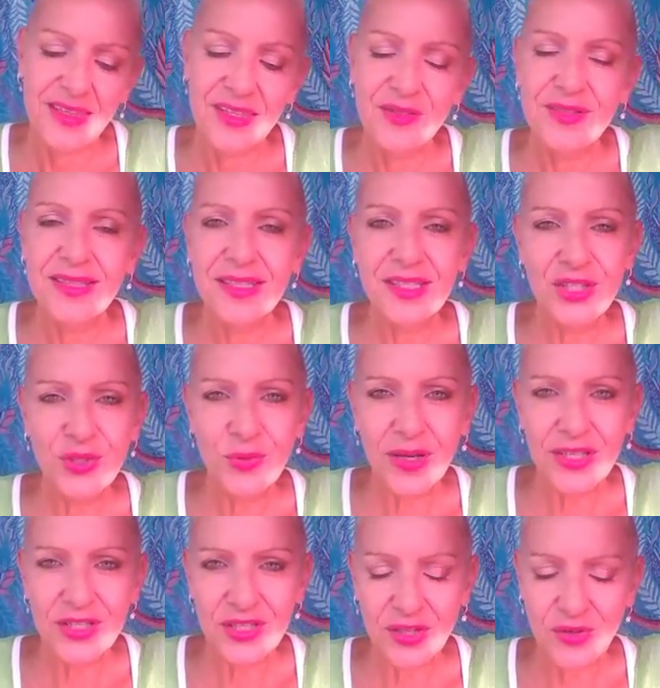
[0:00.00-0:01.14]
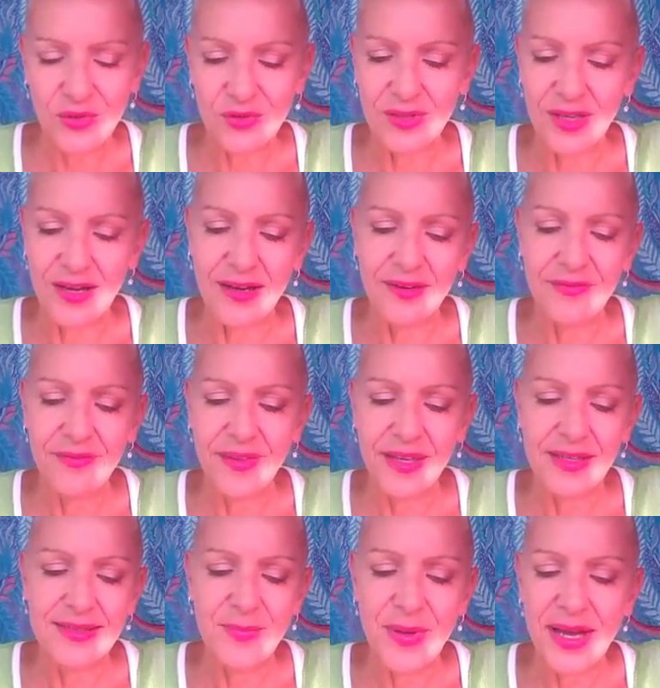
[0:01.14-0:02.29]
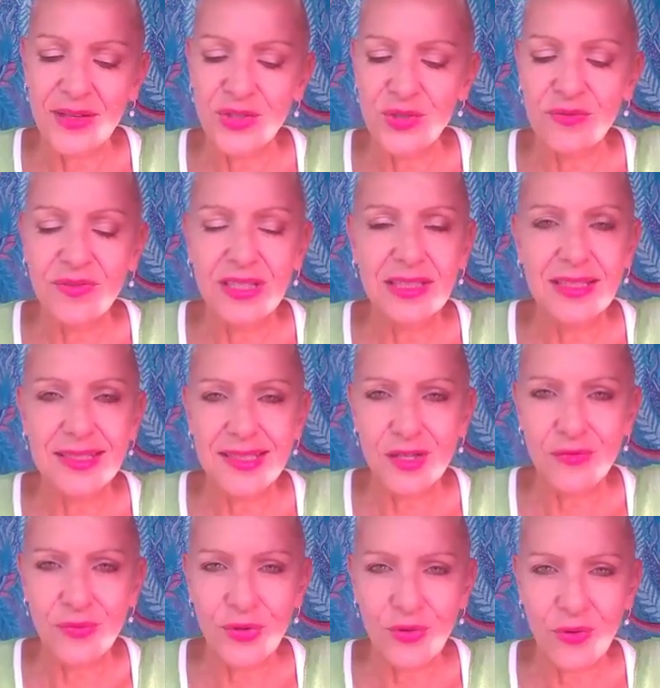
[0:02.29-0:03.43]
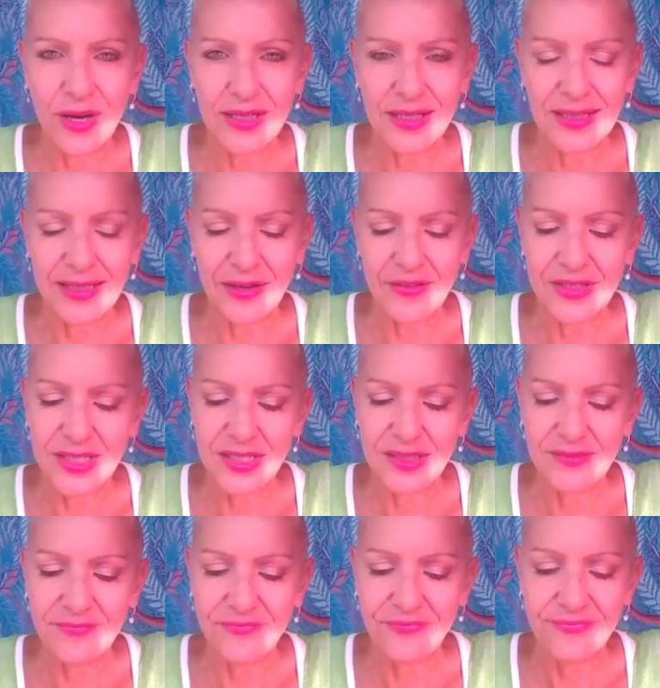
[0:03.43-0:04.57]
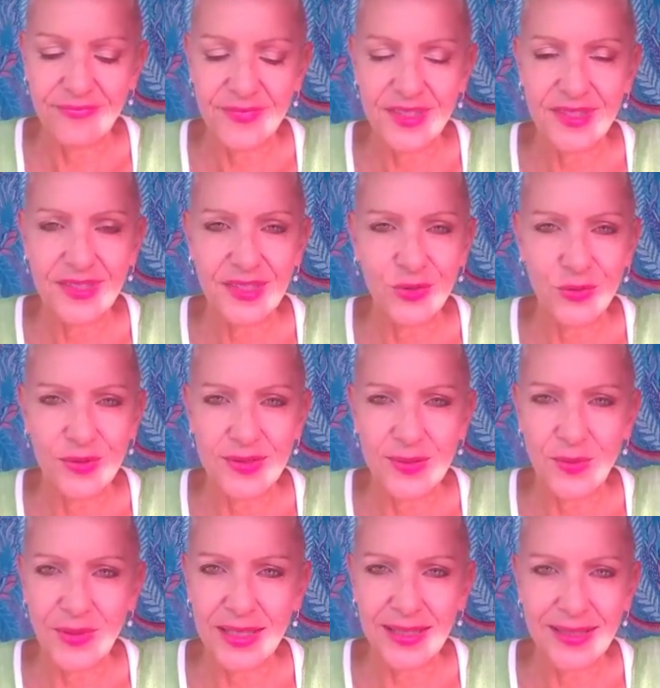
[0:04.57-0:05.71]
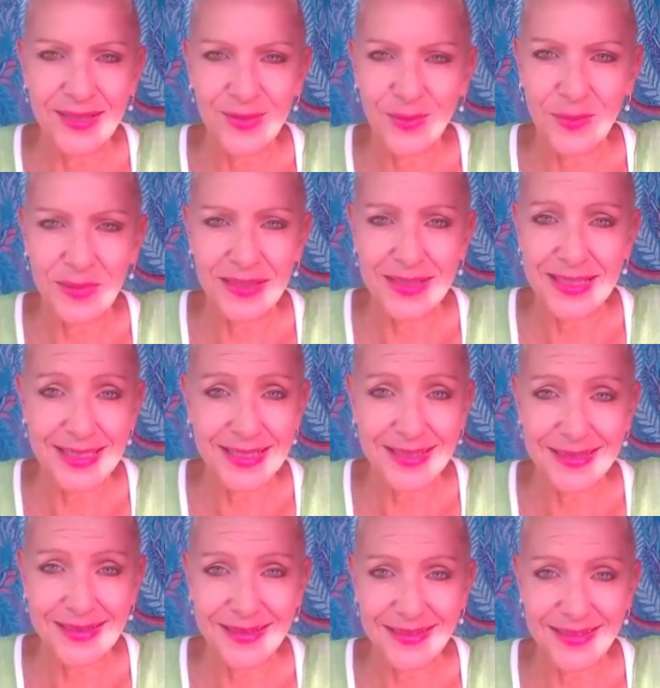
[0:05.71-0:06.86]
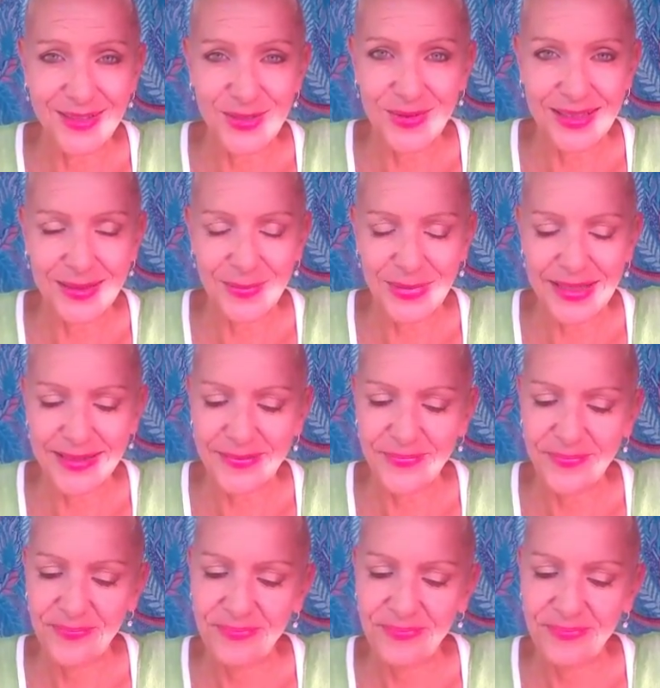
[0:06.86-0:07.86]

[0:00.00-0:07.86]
there is a situation in your life that is about to reveal itself with greater clarity. Just ignore the squeaking is all I'm going to say. Can't do anything about it.